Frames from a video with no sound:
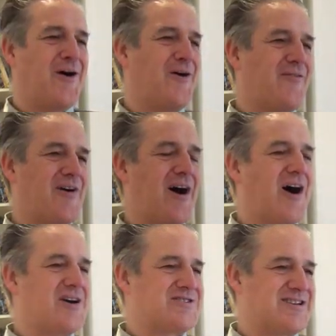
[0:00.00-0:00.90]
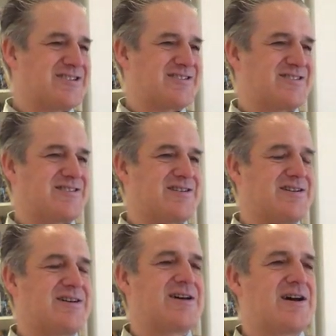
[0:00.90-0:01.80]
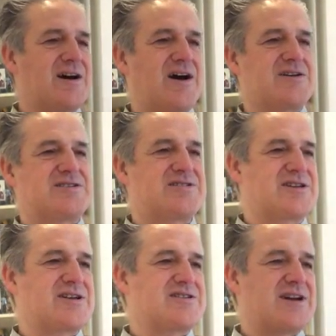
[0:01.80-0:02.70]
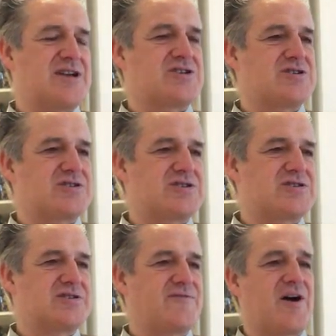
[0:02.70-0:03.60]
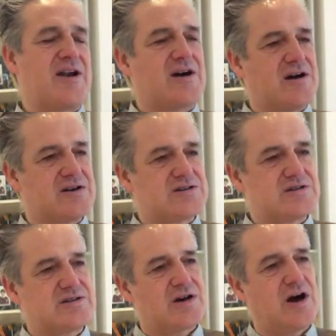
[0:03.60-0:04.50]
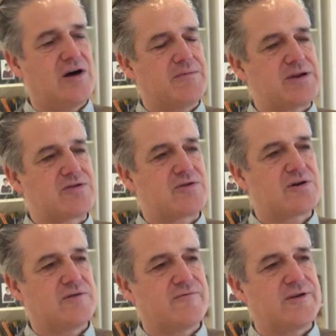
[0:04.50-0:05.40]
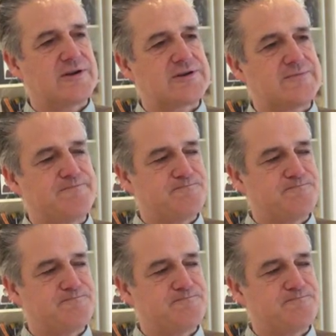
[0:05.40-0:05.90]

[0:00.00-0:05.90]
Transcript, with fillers: of artist, artistic intelligence, divine art, harmony through conflict.